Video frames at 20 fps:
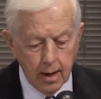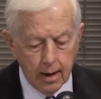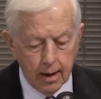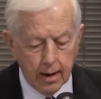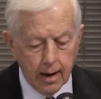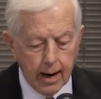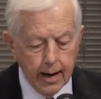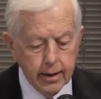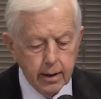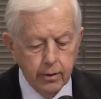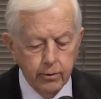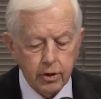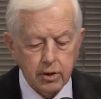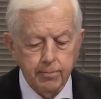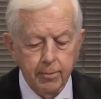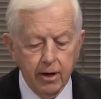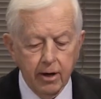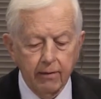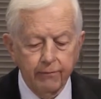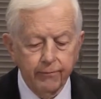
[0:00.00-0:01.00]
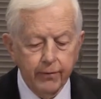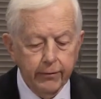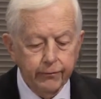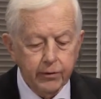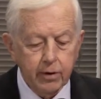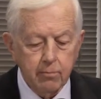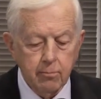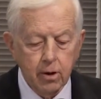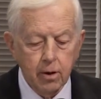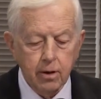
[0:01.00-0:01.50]
And IU has made a
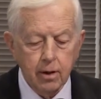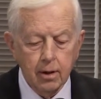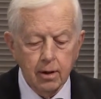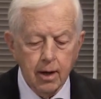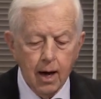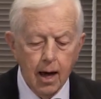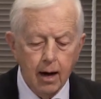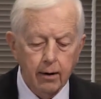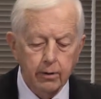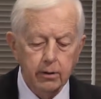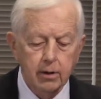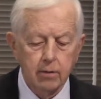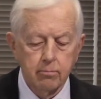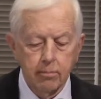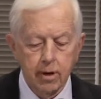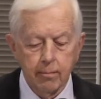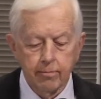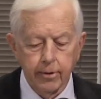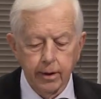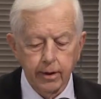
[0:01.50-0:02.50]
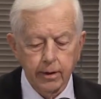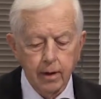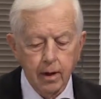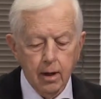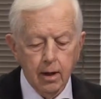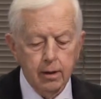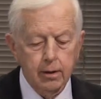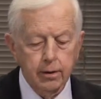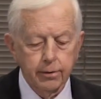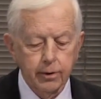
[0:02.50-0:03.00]
$50 million commitment
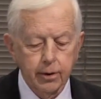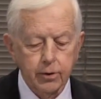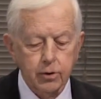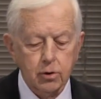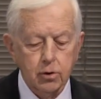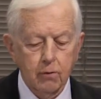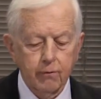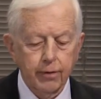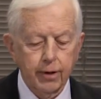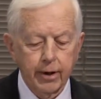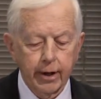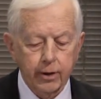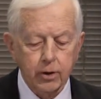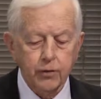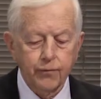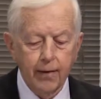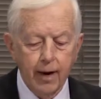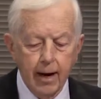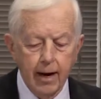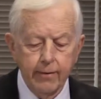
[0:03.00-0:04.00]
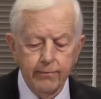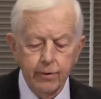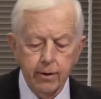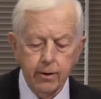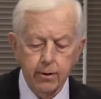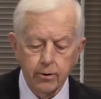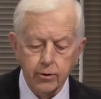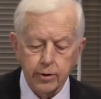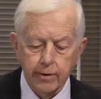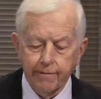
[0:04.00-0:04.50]
to this over the next 5
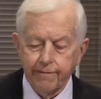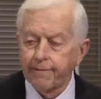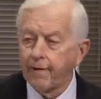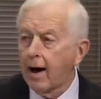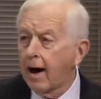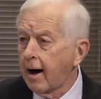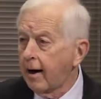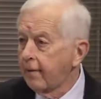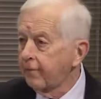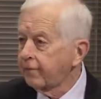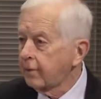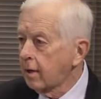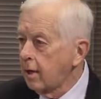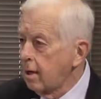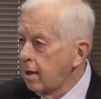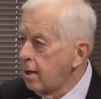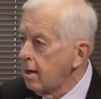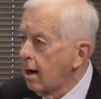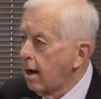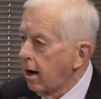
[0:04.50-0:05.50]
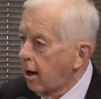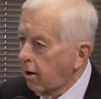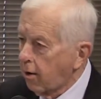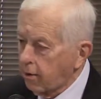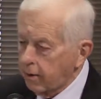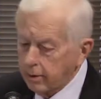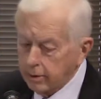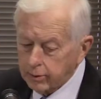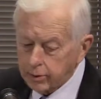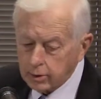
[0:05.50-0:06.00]
years in 5 key
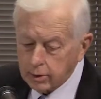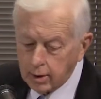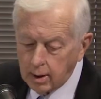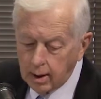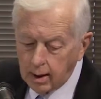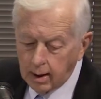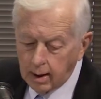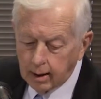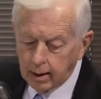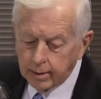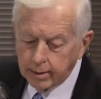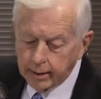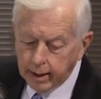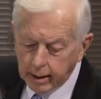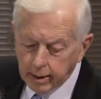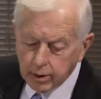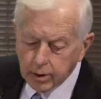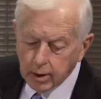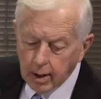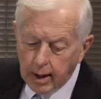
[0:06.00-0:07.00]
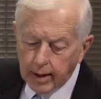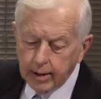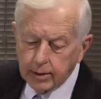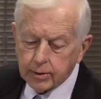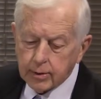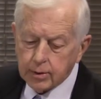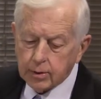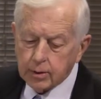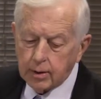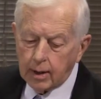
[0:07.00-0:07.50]
areas: data
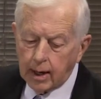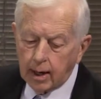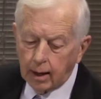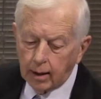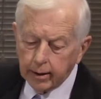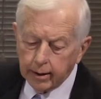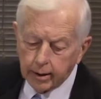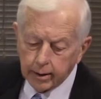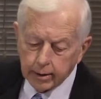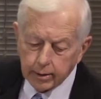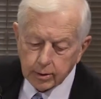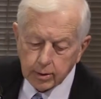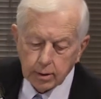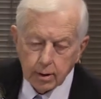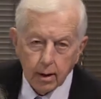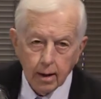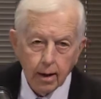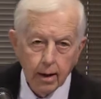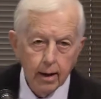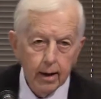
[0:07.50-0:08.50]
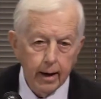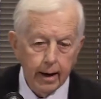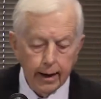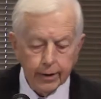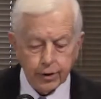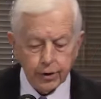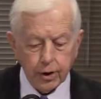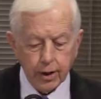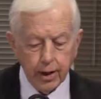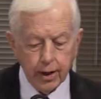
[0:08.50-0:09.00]
sciences and analytics,
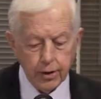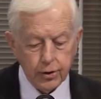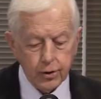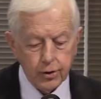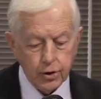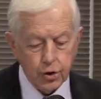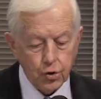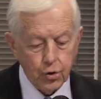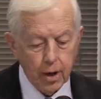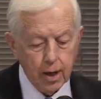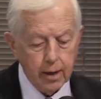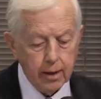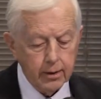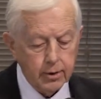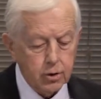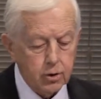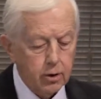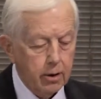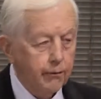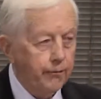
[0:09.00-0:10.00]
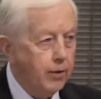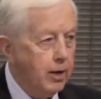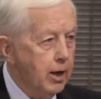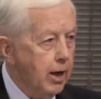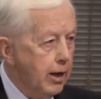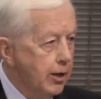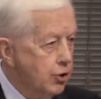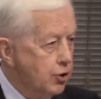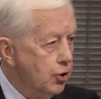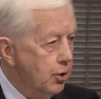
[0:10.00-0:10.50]
education, training, and
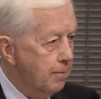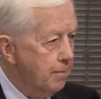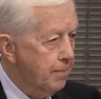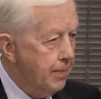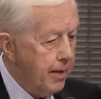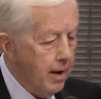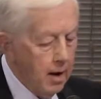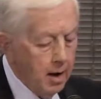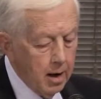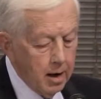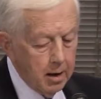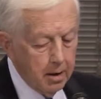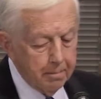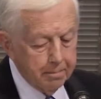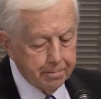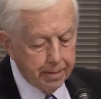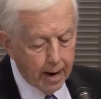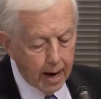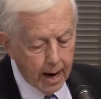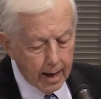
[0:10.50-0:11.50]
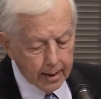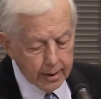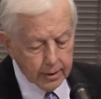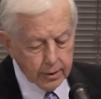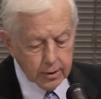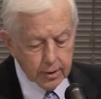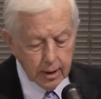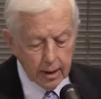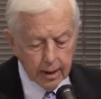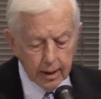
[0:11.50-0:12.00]
certification,
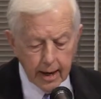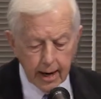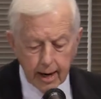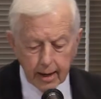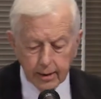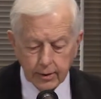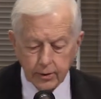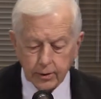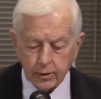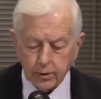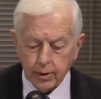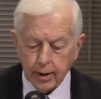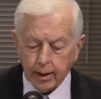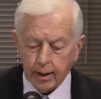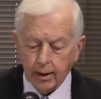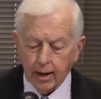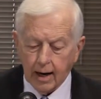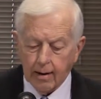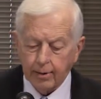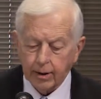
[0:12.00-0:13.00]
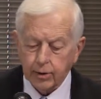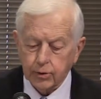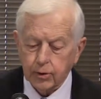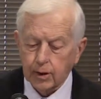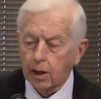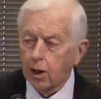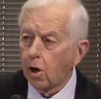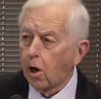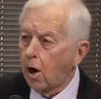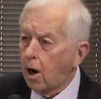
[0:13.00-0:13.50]
policy analysis, economics,
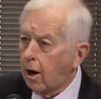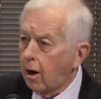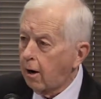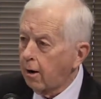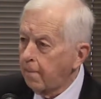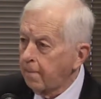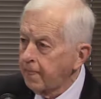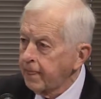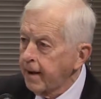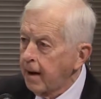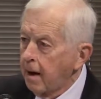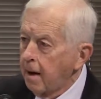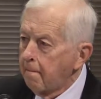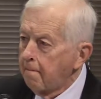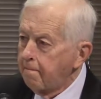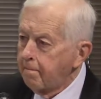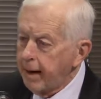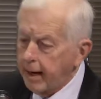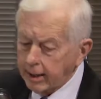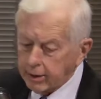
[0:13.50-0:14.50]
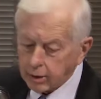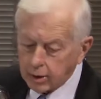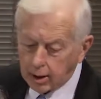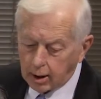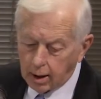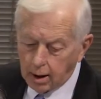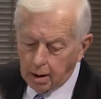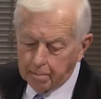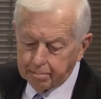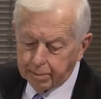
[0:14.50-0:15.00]
and law, basic
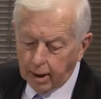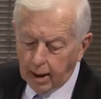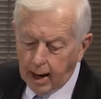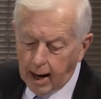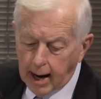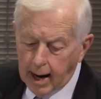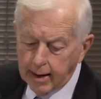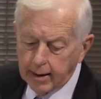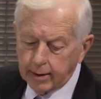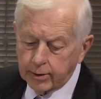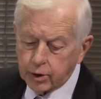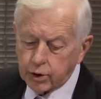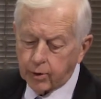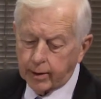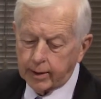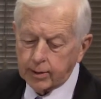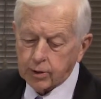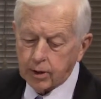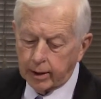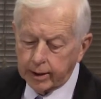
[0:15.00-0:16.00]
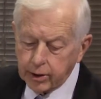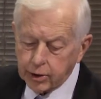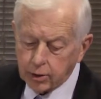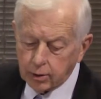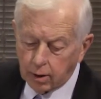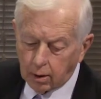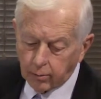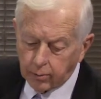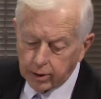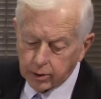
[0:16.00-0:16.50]
applied and
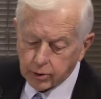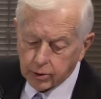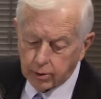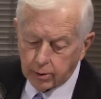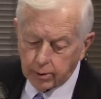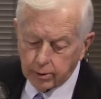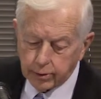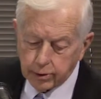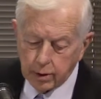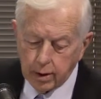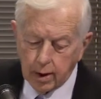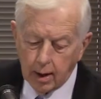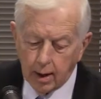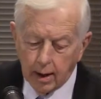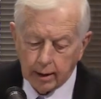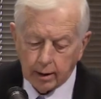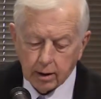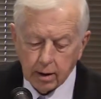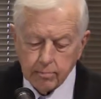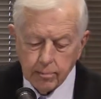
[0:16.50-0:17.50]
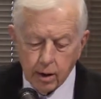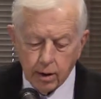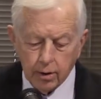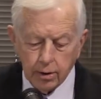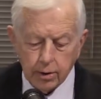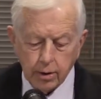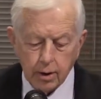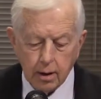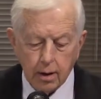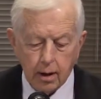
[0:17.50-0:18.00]
translational research, and
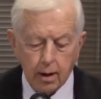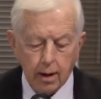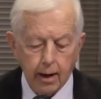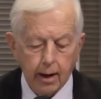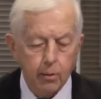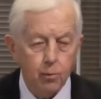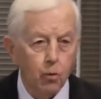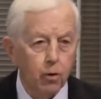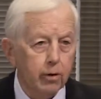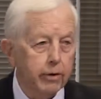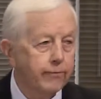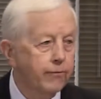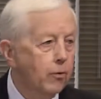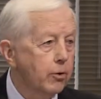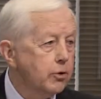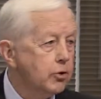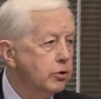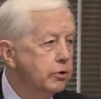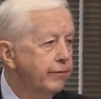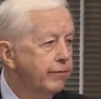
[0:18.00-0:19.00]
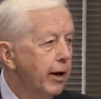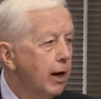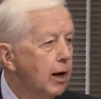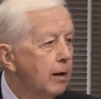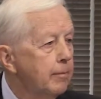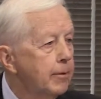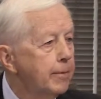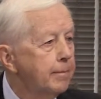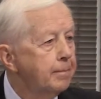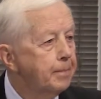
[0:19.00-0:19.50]
community and workforce
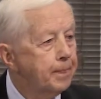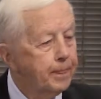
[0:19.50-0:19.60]
development.